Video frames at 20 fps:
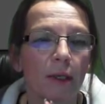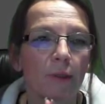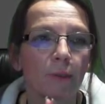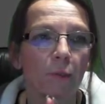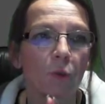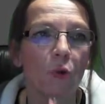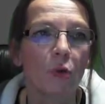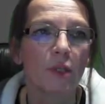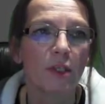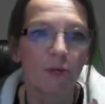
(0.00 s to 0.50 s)

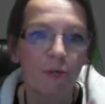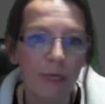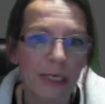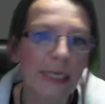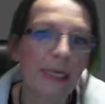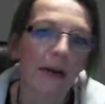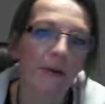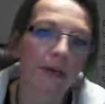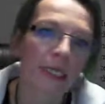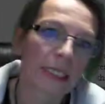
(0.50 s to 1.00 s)
or
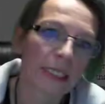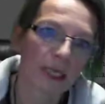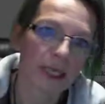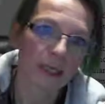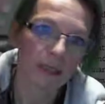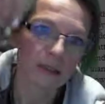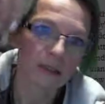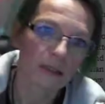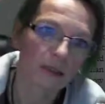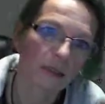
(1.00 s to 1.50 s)
redirect
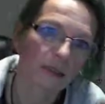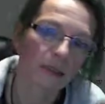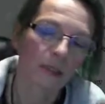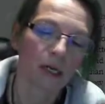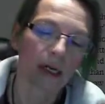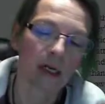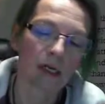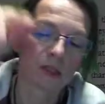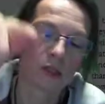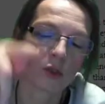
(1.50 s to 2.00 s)

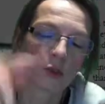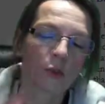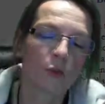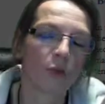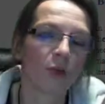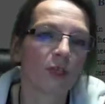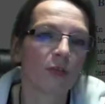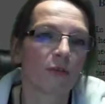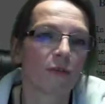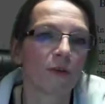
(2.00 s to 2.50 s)
Atlas
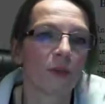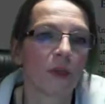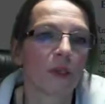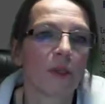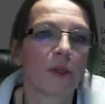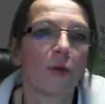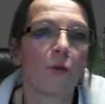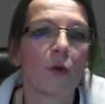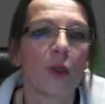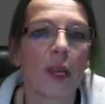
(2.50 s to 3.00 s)
to a
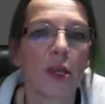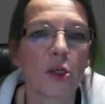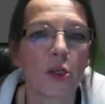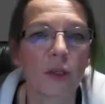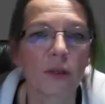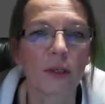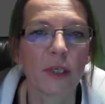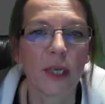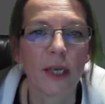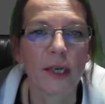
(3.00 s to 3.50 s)
different
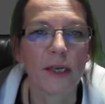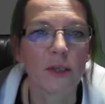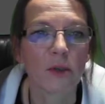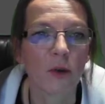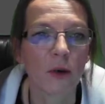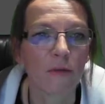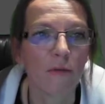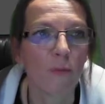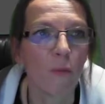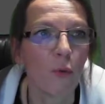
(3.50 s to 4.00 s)
location in
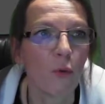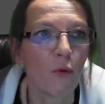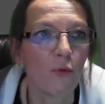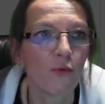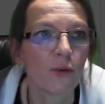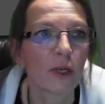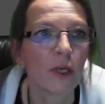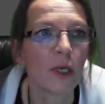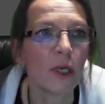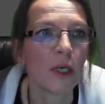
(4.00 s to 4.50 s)
case you have
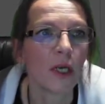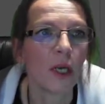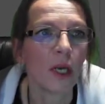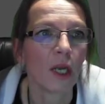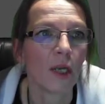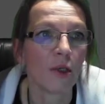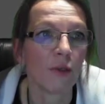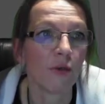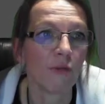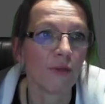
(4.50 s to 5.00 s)
moved
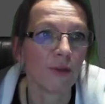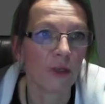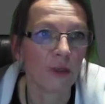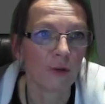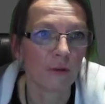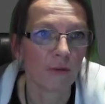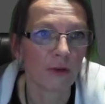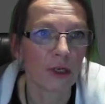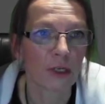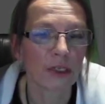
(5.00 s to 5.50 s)
your
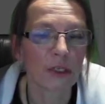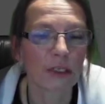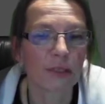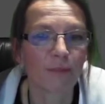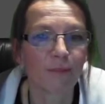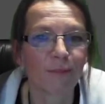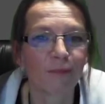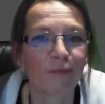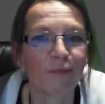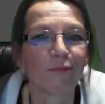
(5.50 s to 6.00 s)
video
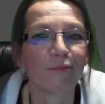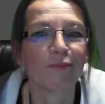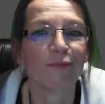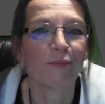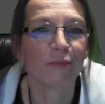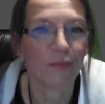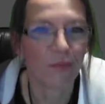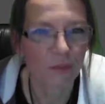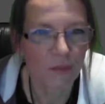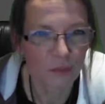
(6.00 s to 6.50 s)
files.
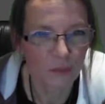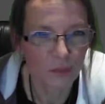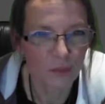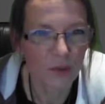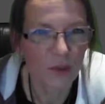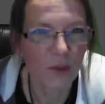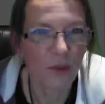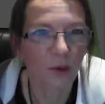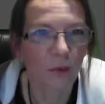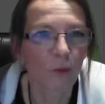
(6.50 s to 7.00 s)

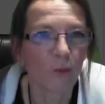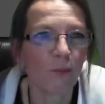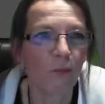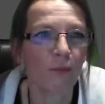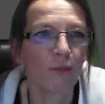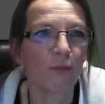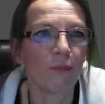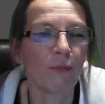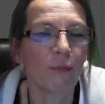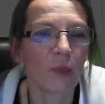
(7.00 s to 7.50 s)

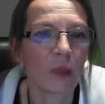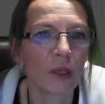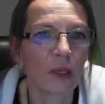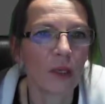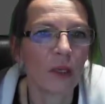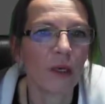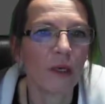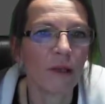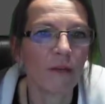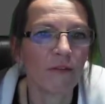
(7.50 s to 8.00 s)
So
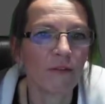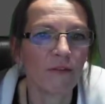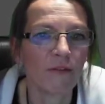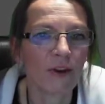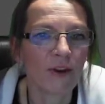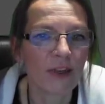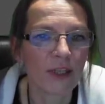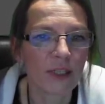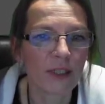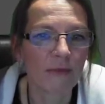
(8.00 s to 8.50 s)

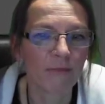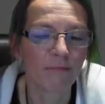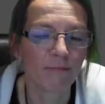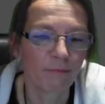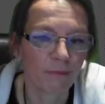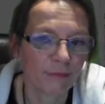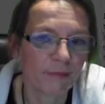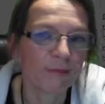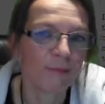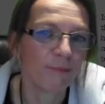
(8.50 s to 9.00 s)

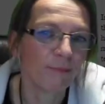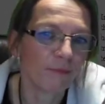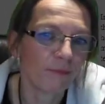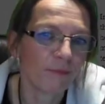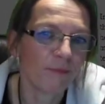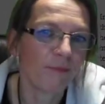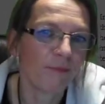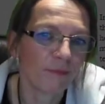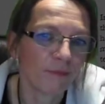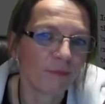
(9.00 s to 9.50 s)

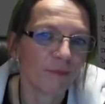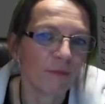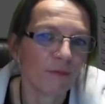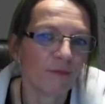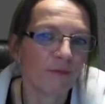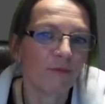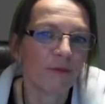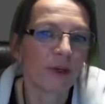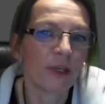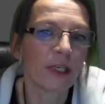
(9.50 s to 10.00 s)

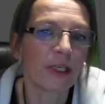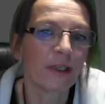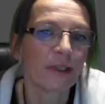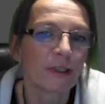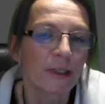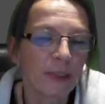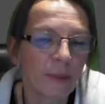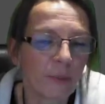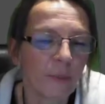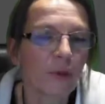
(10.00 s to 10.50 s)

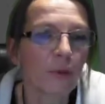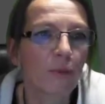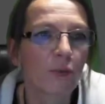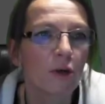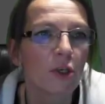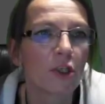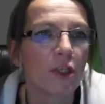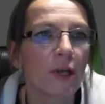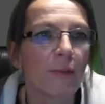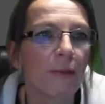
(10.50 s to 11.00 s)
very simple
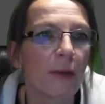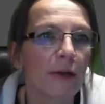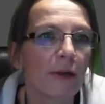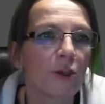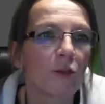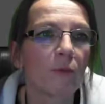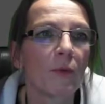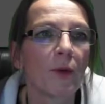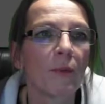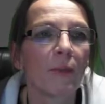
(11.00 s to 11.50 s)
project
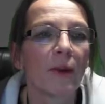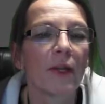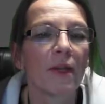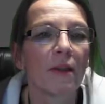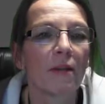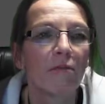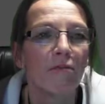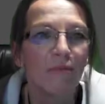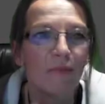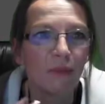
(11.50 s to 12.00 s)
management,
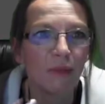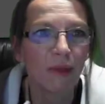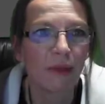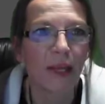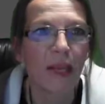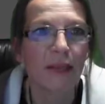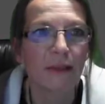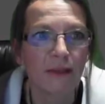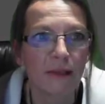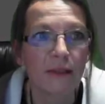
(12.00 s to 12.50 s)
but
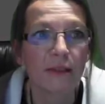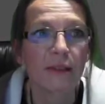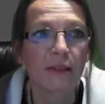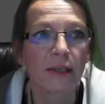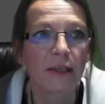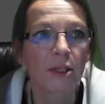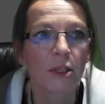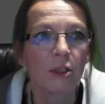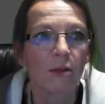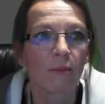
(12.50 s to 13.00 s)
at
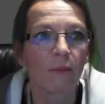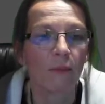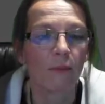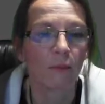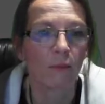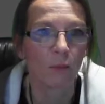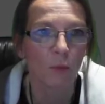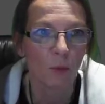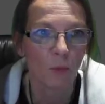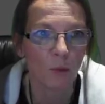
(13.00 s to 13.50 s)
this stage
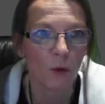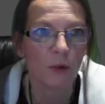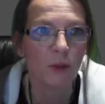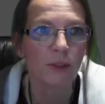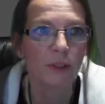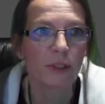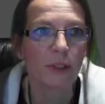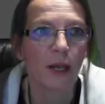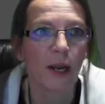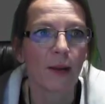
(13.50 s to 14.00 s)
or
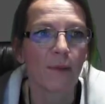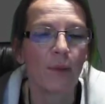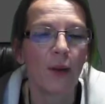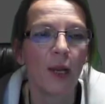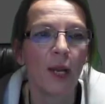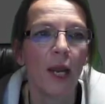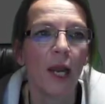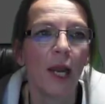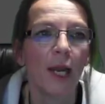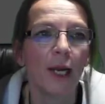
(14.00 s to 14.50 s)
point in
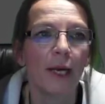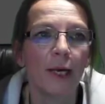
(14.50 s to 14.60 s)
time,